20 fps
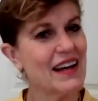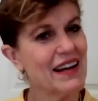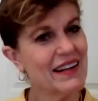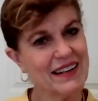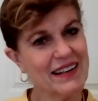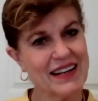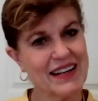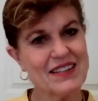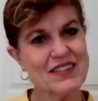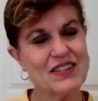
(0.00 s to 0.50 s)
kind
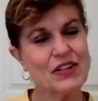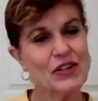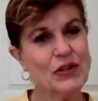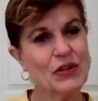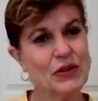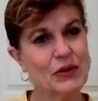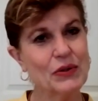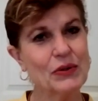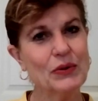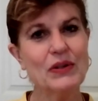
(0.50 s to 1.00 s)
of nice and
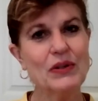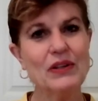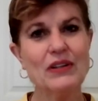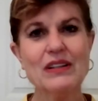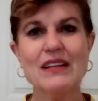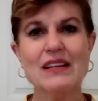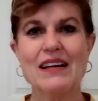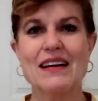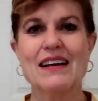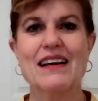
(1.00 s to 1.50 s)

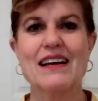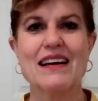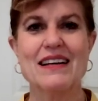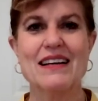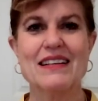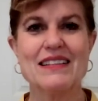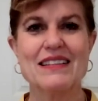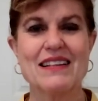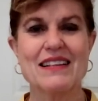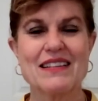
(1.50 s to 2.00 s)
cool,
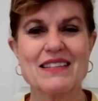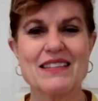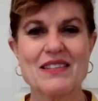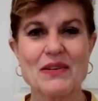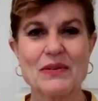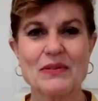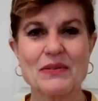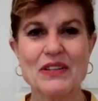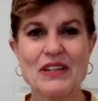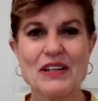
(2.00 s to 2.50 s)
and
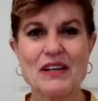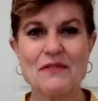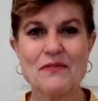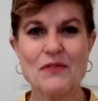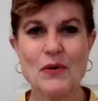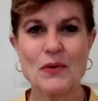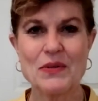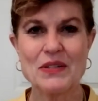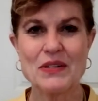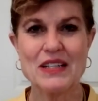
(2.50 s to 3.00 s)
so looking
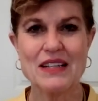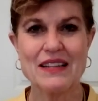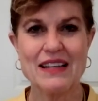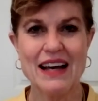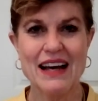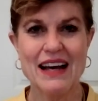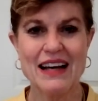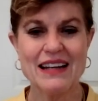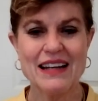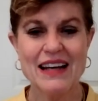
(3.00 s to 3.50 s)
forward to
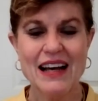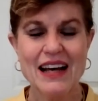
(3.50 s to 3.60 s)
that.